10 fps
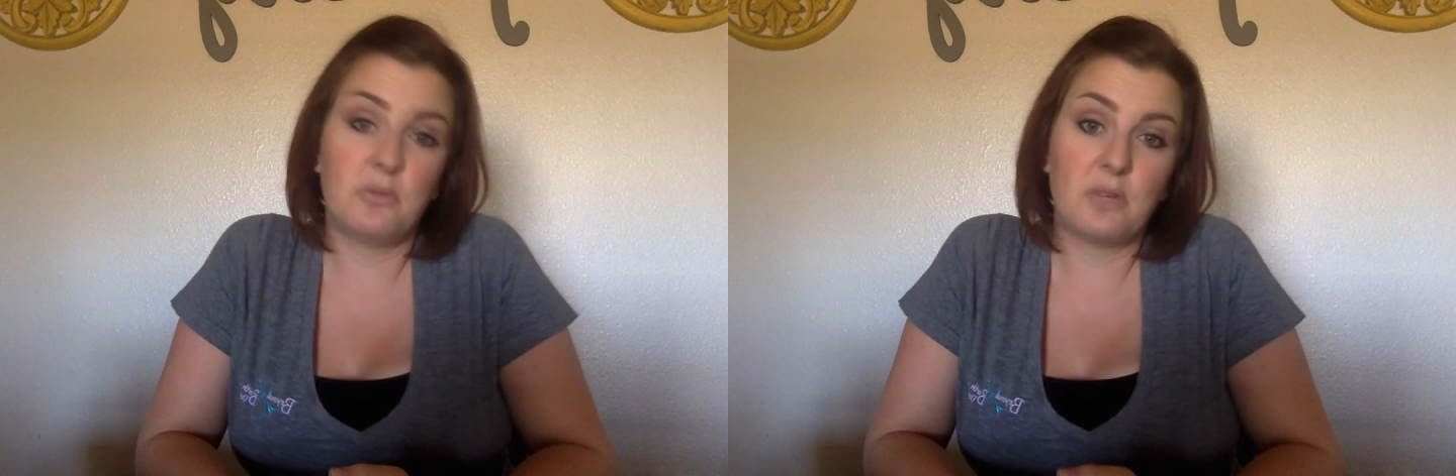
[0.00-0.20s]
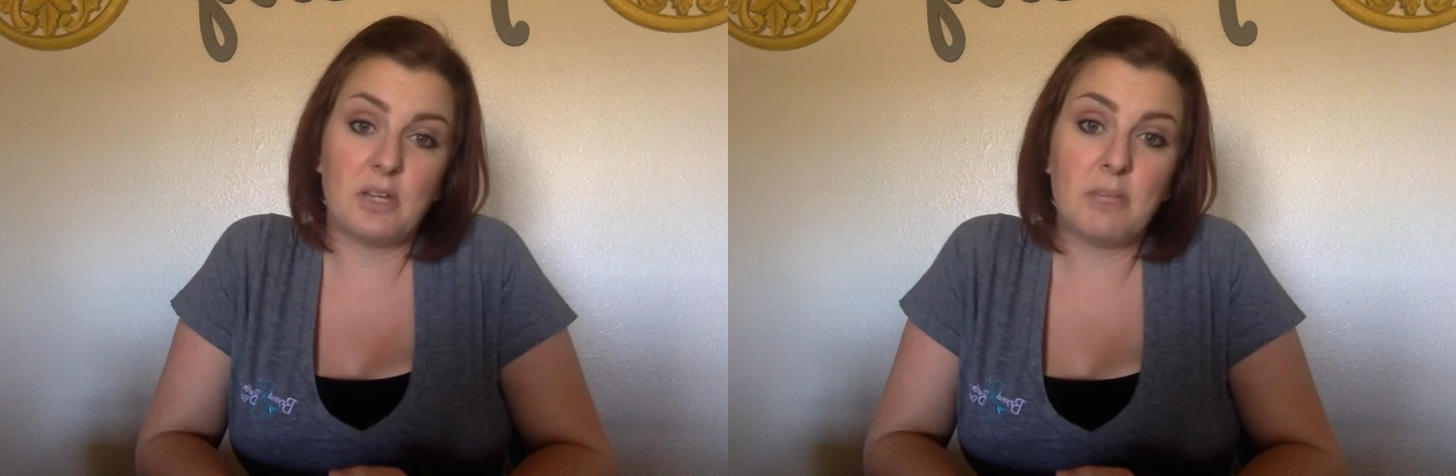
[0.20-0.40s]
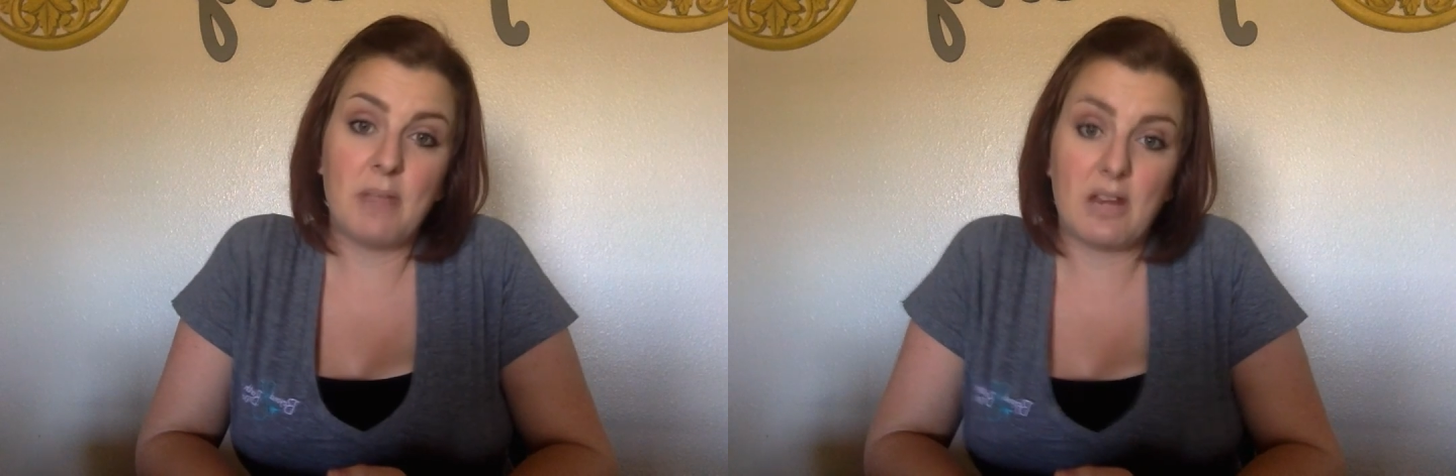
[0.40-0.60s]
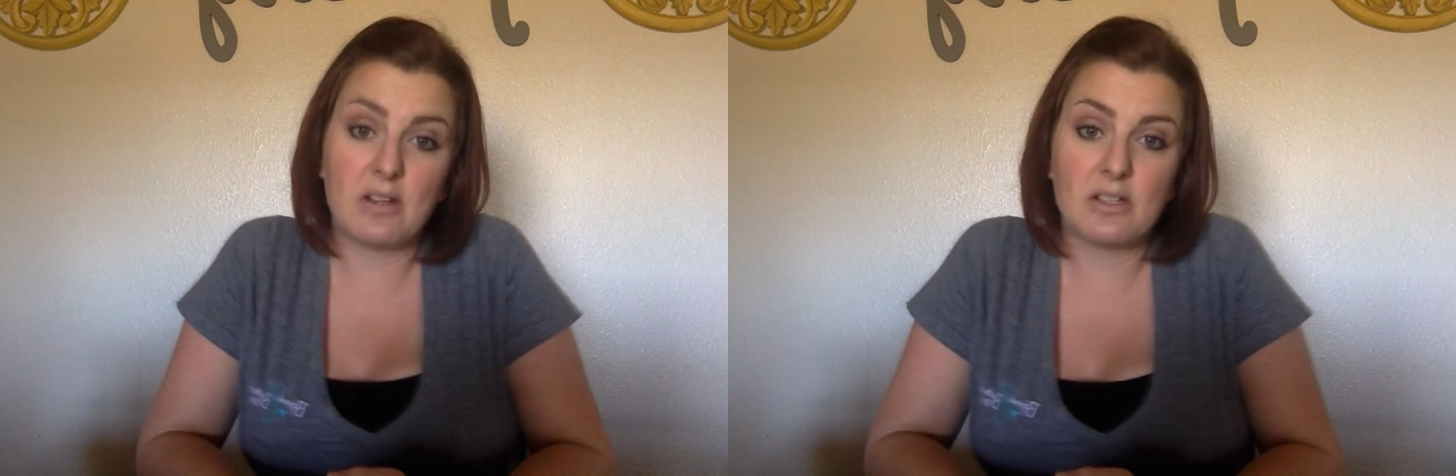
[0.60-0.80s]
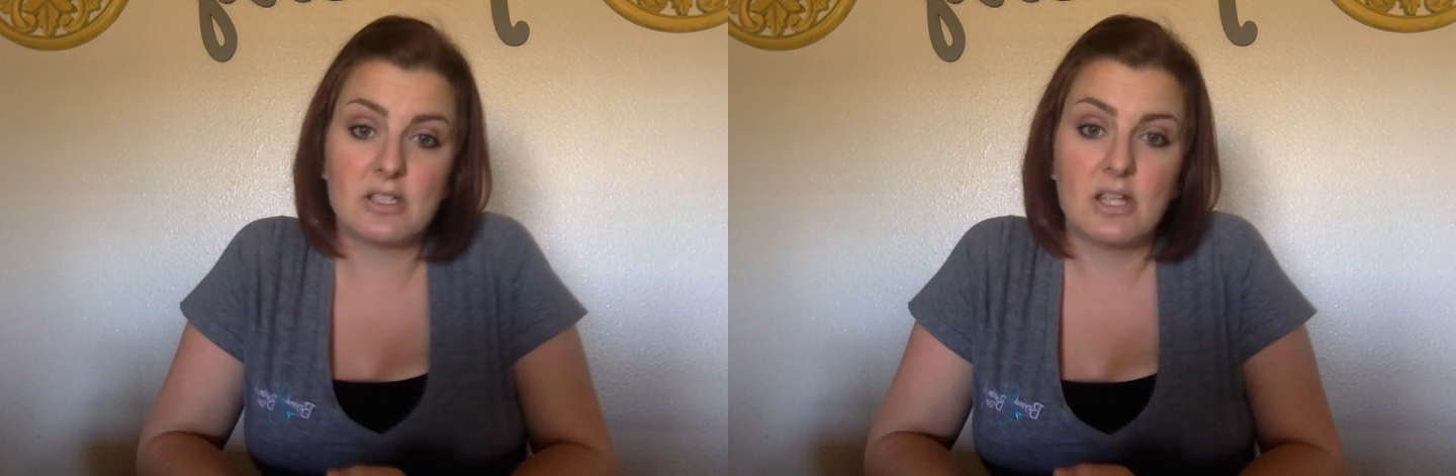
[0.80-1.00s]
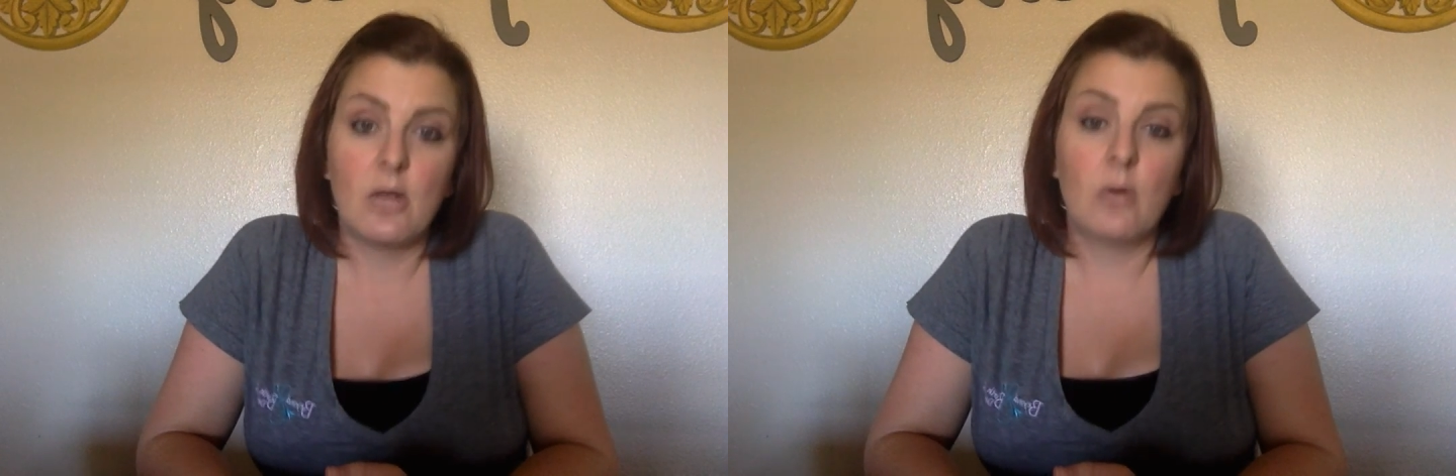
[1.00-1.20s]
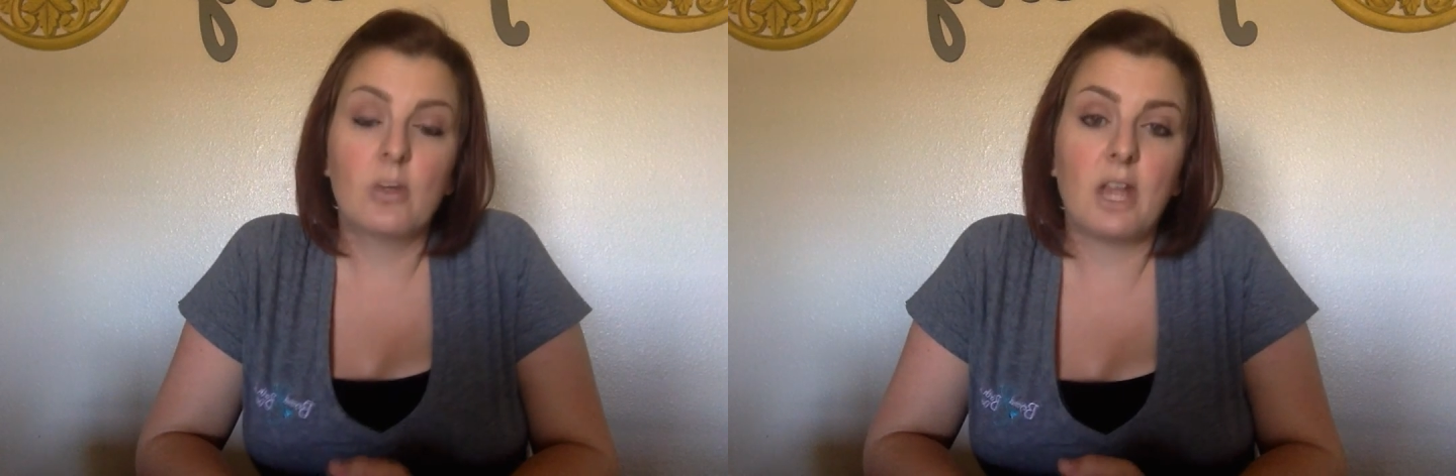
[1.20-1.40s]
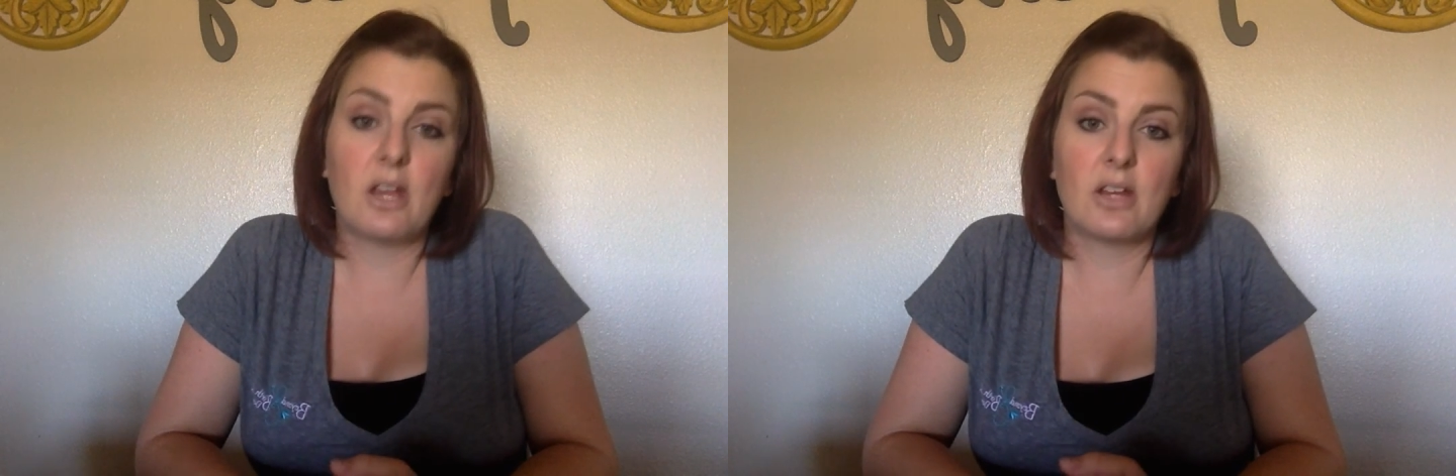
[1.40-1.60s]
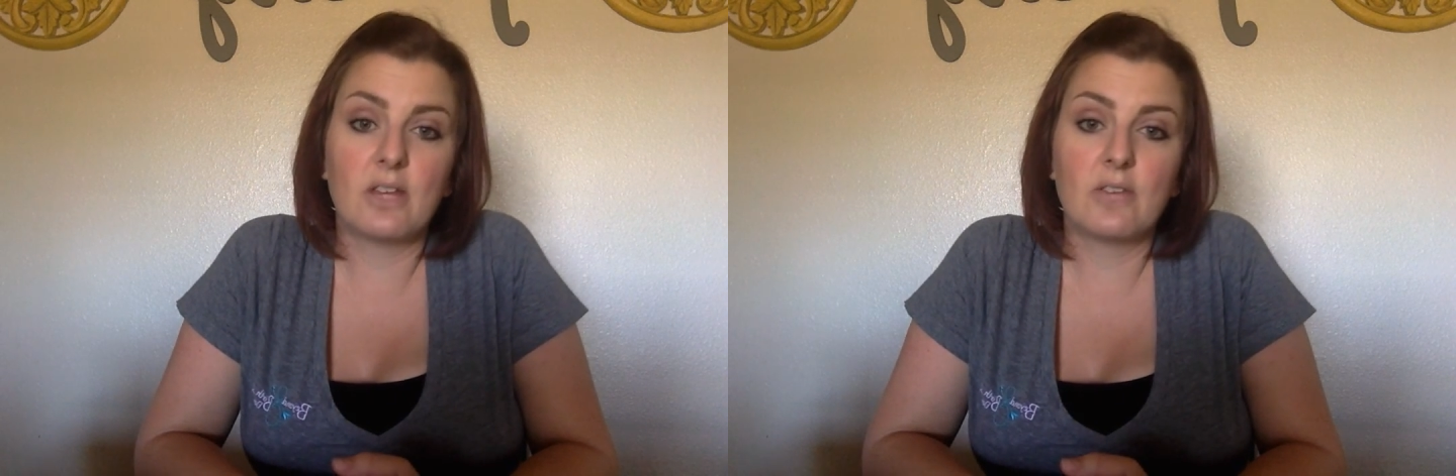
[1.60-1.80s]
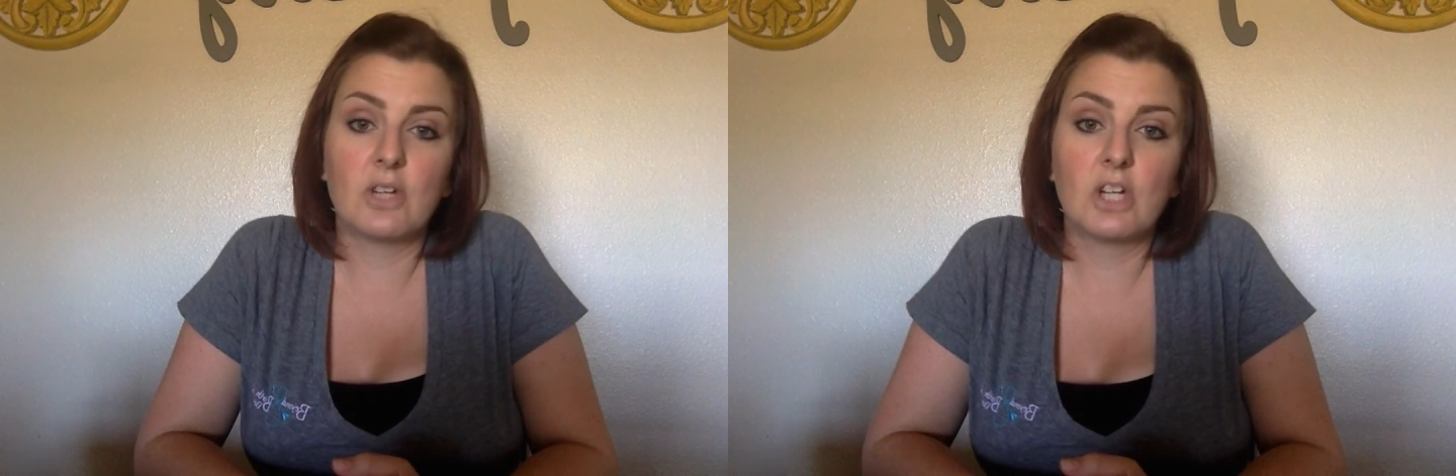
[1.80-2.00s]
for any parent or
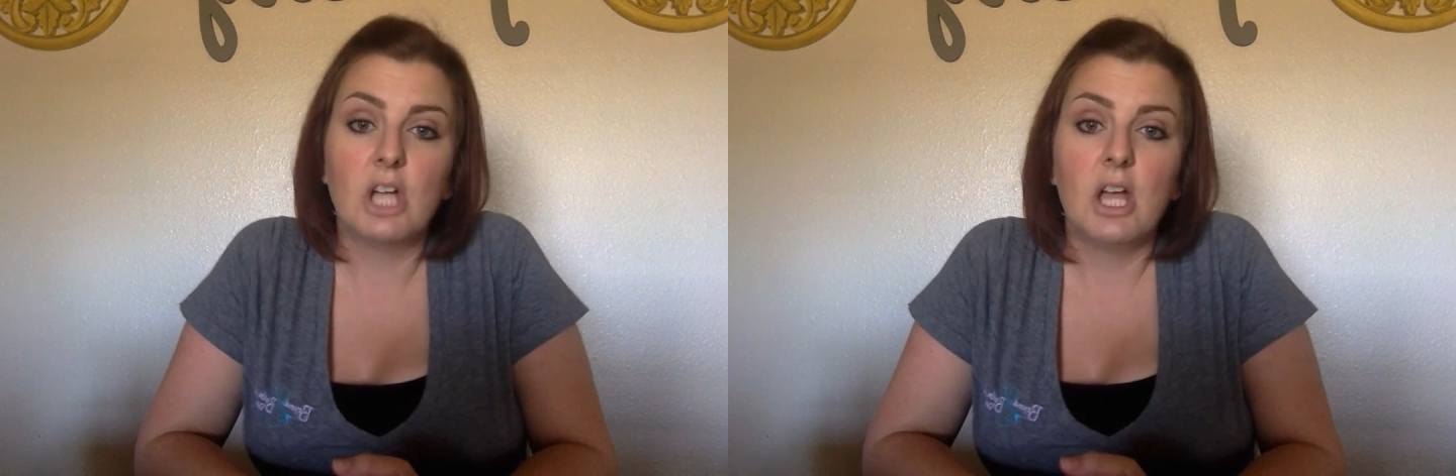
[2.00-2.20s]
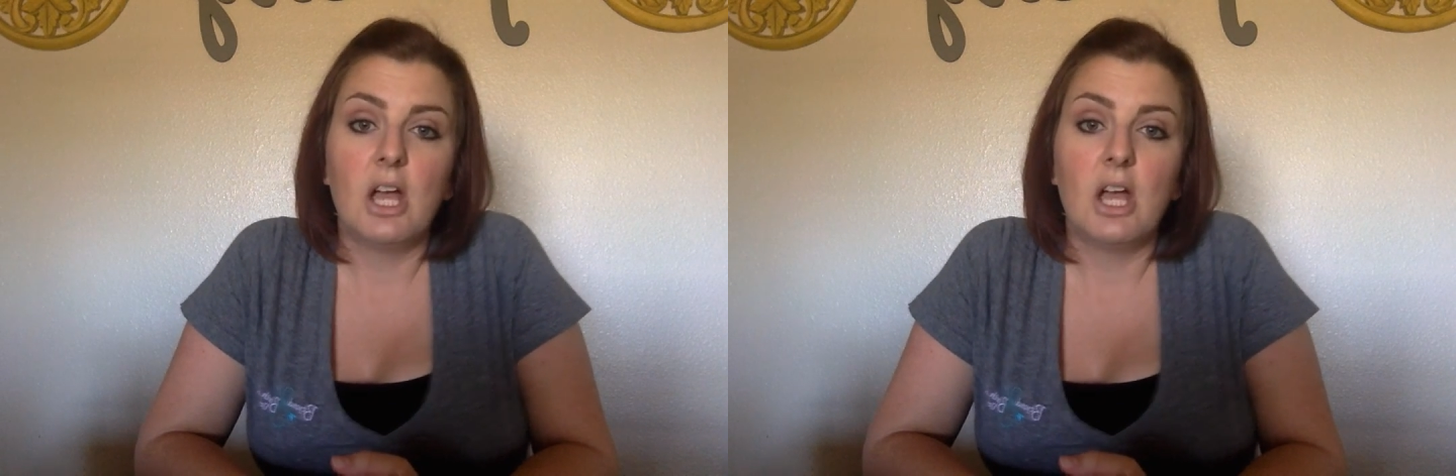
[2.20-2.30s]
caregiver,